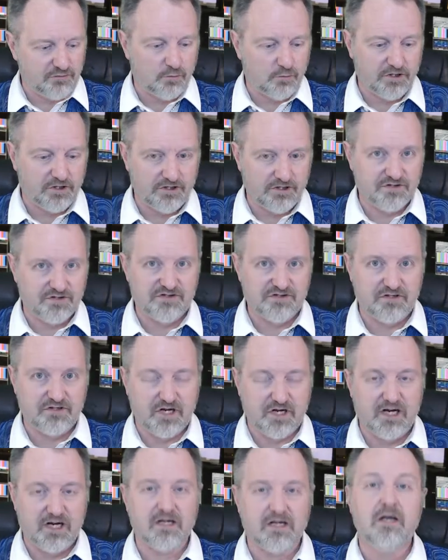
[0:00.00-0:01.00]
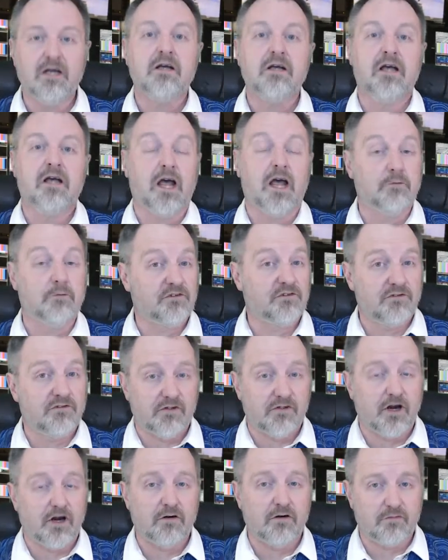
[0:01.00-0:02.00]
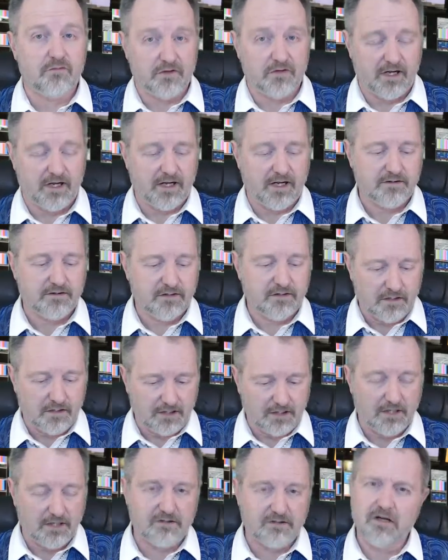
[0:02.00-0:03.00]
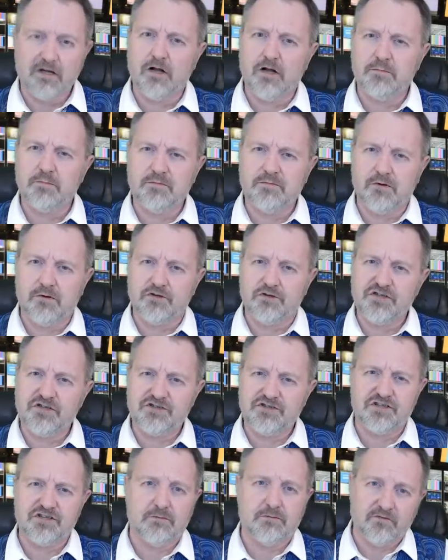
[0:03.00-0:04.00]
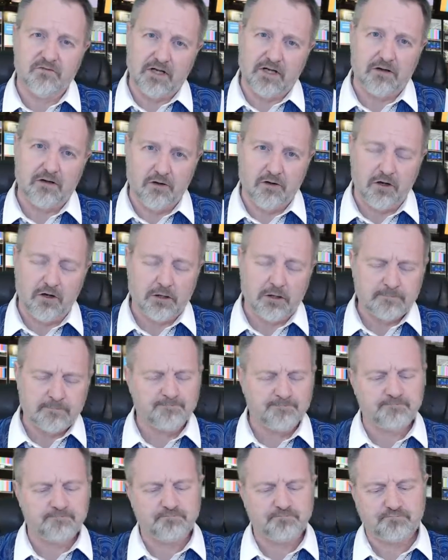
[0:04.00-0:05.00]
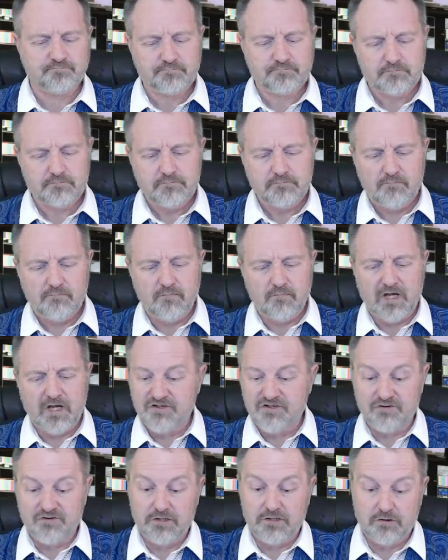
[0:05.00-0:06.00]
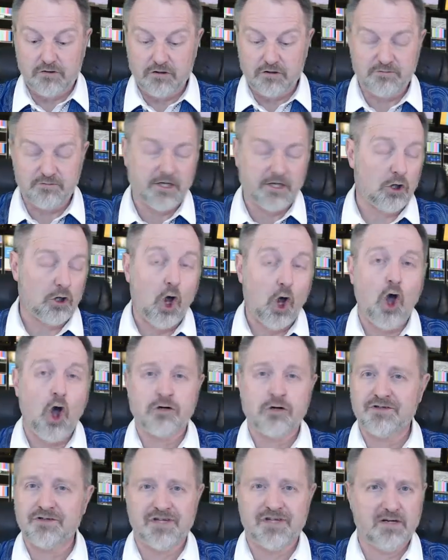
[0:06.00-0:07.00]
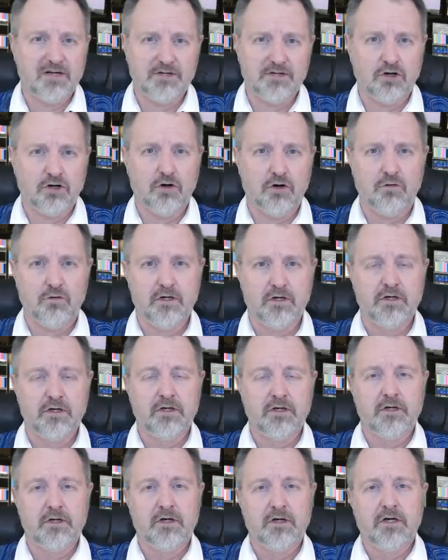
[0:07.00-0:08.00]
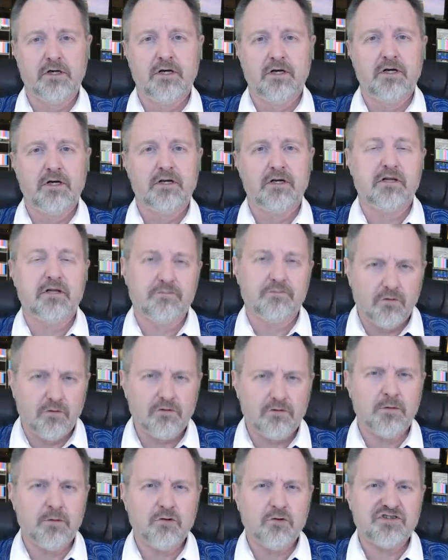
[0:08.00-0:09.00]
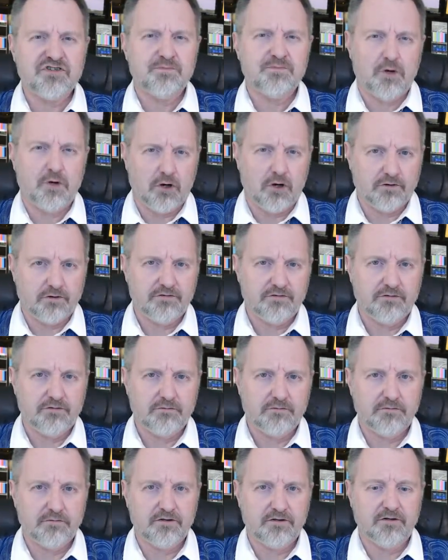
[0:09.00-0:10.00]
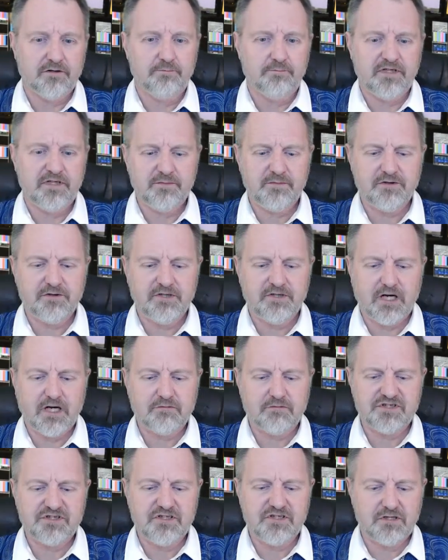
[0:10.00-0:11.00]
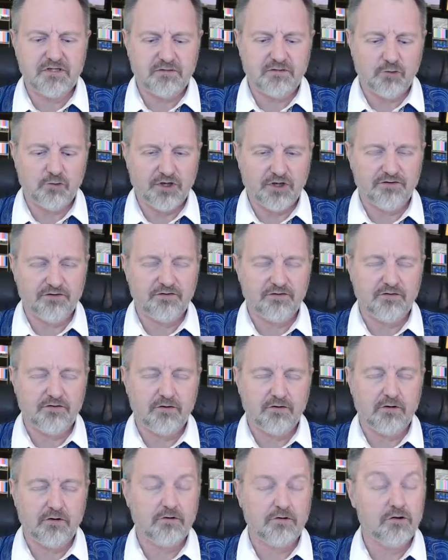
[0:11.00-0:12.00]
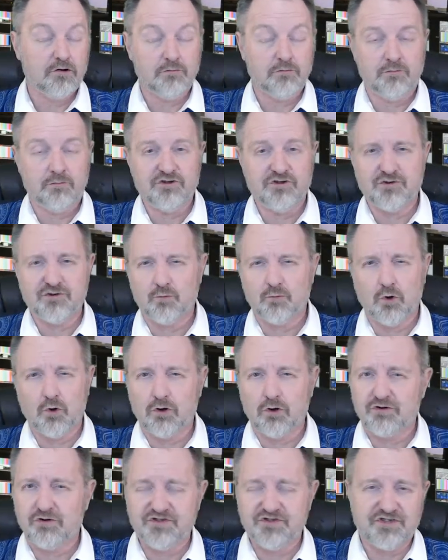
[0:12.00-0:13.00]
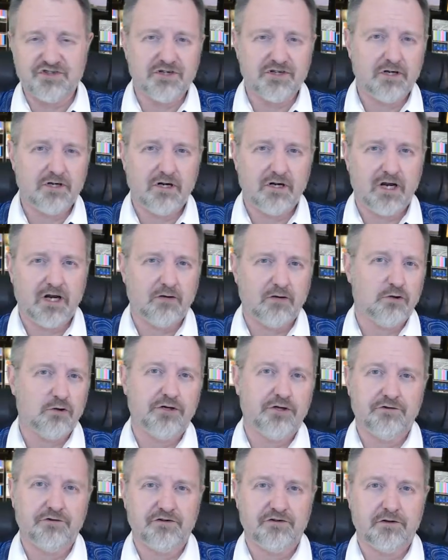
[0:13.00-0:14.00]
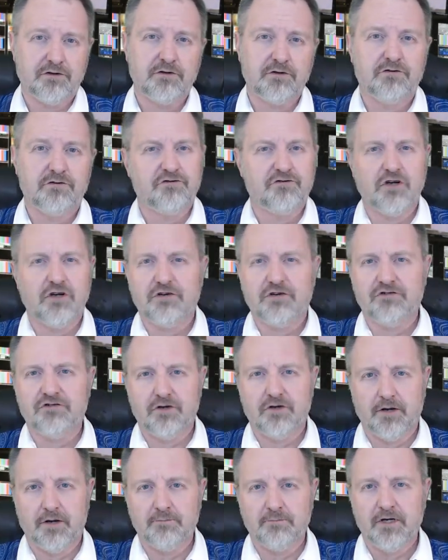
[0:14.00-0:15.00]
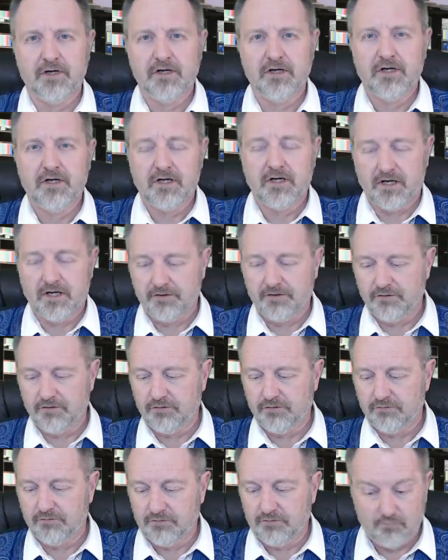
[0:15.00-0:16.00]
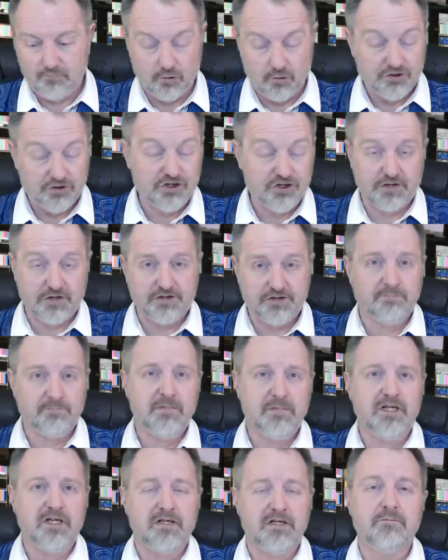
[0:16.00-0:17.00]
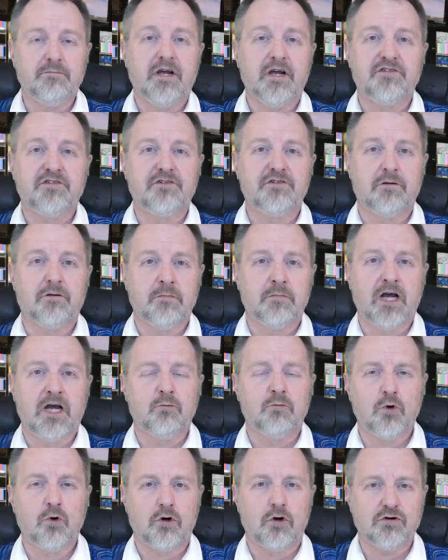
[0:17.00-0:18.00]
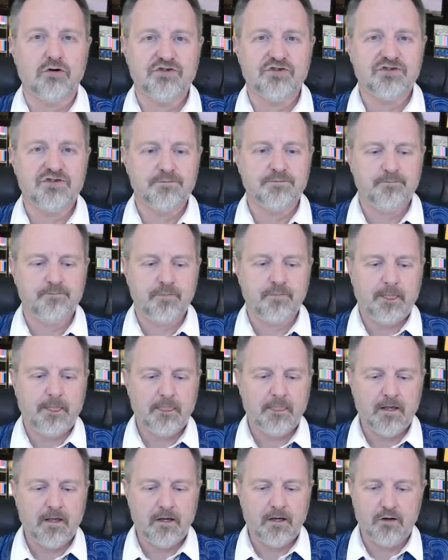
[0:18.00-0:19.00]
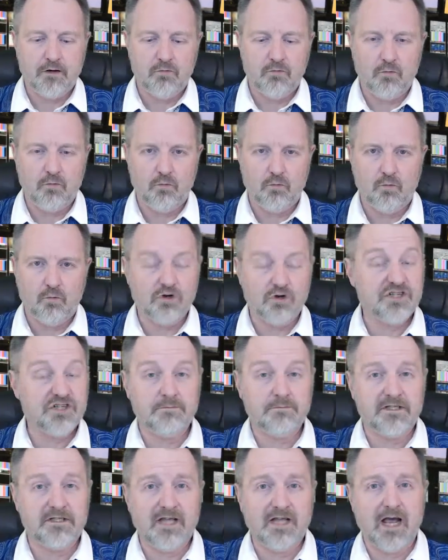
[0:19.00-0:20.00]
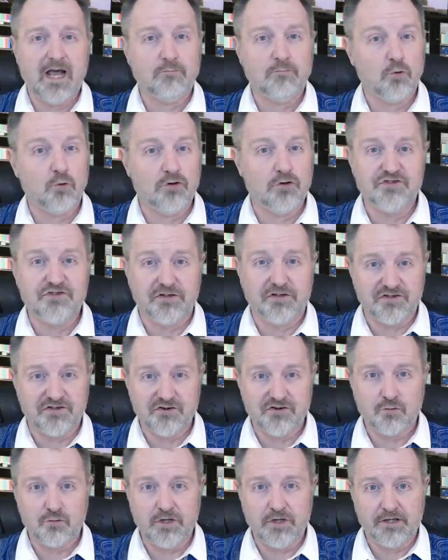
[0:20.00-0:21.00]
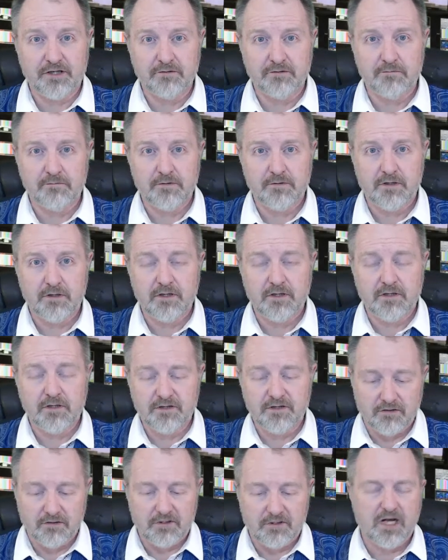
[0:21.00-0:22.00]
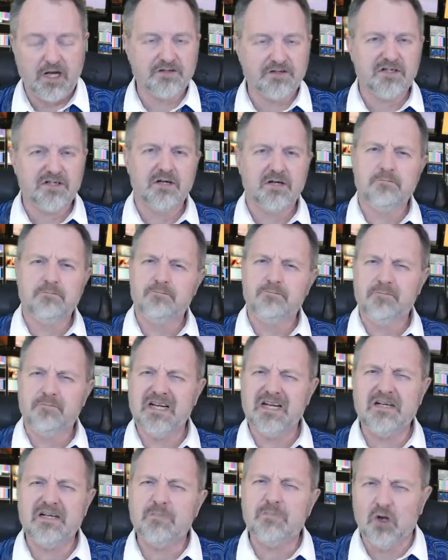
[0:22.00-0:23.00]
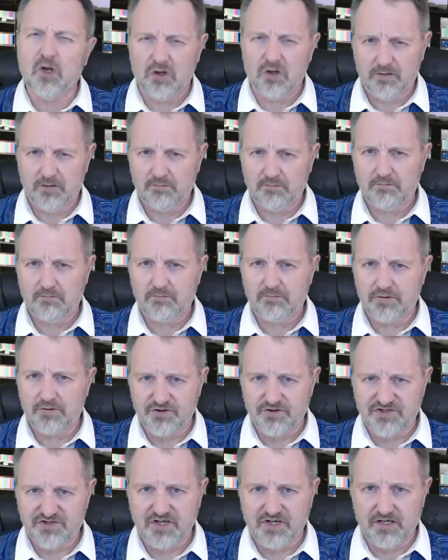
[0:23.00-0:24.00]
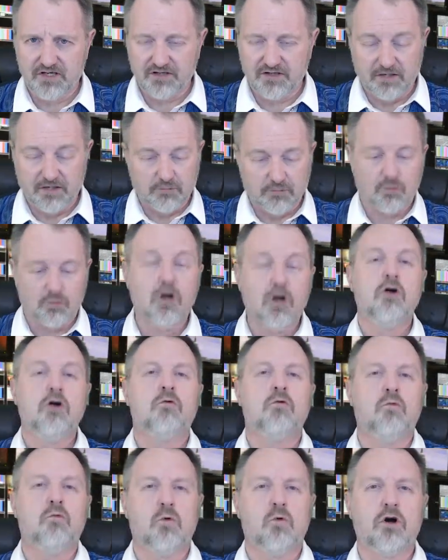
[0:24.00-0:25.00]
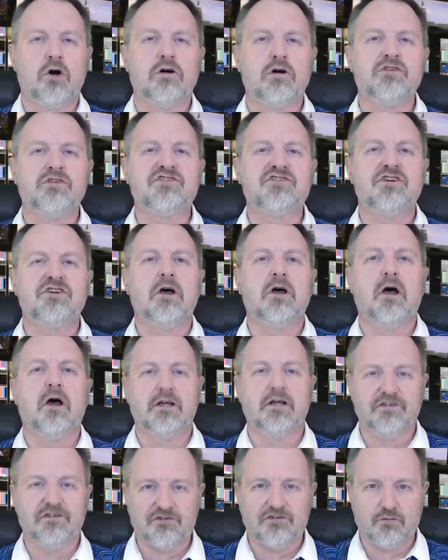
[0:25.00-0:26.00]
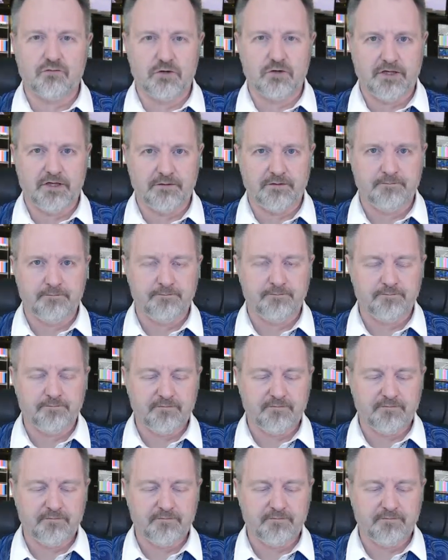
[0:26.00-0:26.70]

to what it is today, I was there for that, and I got to help push some of that along. And so it occurred to me a long time ago that for the most part, the people that I was dealing with, whose words I were using to judge them, and who were judging me based on my words, were simply that, words on a screen. They were not people, per se. They were words on a screen.